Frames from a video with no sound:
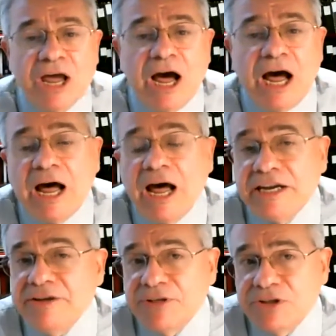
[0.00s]
uh, and
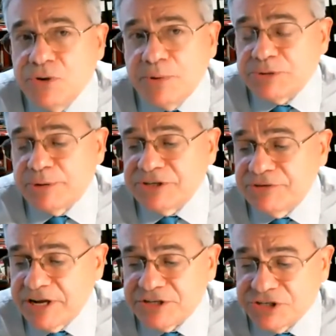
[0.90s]
even the US
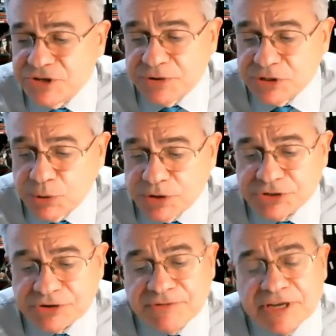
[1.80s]
reservations to the
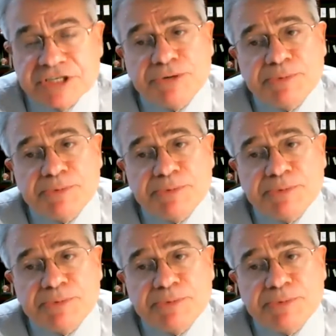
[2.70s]
Torture Convention.